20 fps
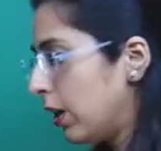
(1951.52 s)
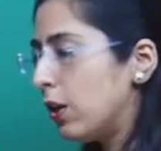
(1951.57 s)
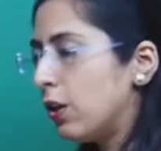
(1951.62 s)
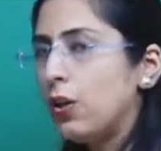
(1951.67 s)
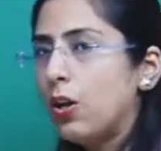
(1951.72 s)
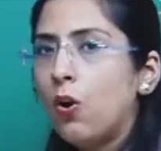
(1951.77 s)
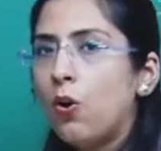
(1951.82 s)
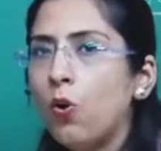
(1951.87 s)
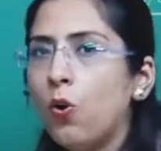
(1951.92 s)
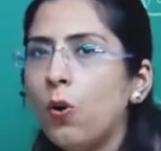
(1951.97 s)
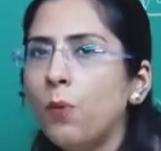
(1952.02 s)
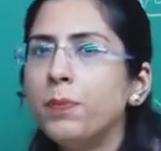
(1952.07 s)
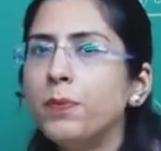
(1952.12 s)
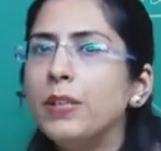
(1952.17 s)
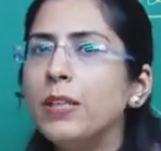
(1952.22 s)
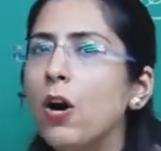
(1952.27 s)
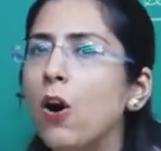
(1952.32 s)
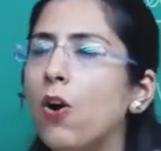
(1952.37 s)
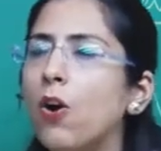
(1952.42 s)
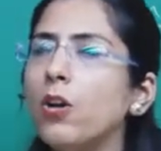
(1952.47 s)
Now hope
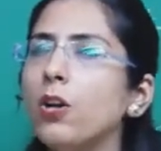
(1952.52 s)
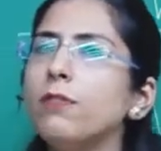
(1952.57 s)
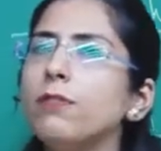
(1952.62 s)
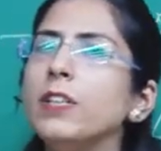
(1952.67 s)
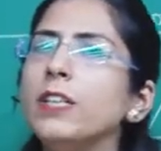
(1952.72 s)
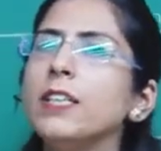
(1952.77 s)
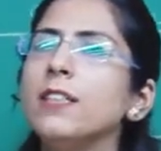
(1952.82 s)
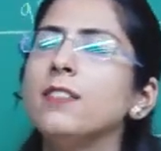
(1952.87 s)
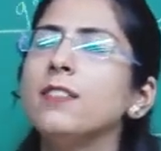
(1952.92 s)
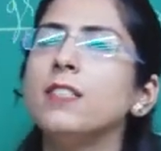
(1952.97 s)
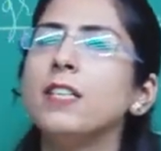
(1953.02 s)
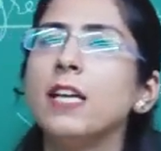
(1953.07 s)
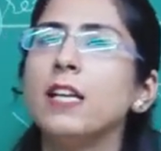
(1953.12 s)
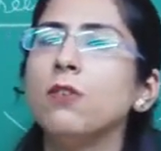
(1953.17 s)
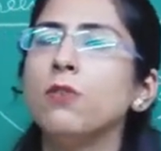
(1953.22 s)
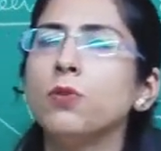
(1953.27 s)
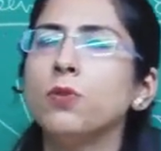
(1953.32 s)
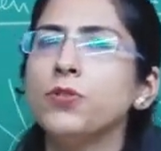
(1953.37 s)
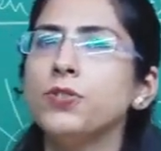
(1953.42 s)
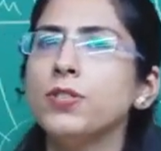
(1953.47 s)
all of these 10
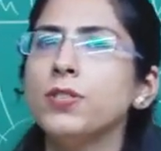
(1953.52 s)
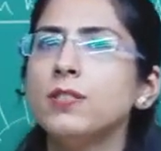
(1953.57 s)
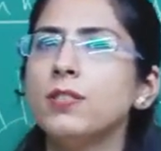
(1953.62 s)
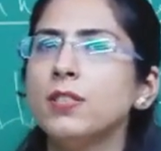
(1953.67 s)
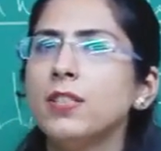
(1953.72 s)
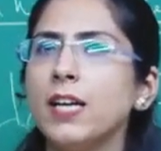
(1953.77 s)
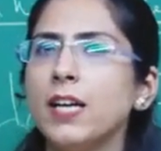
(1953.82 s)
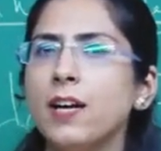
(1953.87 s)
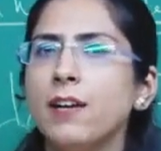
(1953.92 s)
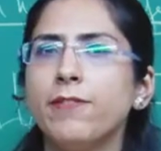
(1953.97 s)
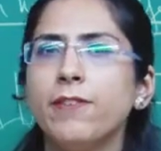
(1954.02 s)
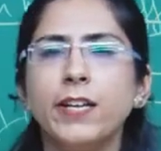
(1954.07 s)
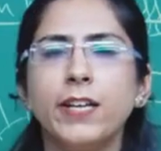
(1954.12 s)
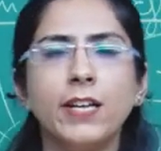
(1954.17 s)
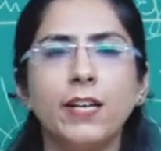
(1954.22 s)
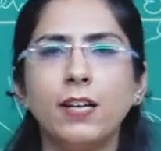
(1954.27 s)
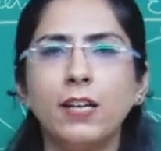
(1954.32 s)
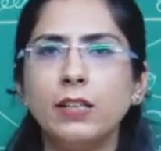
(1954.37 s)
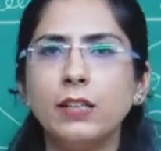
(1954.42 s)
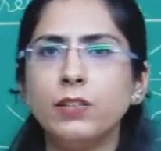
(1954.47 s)
questions, they are
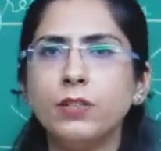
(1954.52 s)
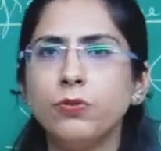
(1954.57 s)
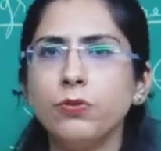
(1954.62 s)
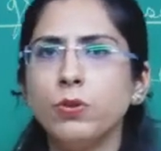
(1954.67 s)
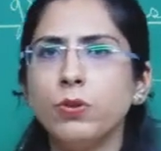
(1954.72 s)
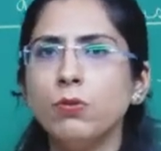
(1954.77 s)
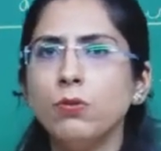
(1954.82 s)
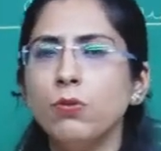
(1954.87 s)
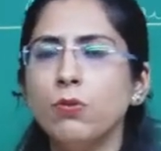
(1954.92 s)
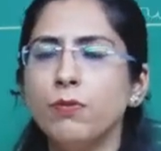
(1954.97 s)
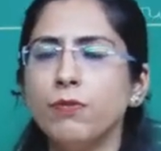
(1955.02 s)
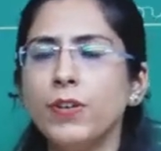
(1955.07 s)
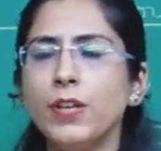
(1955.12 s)
very clear to you.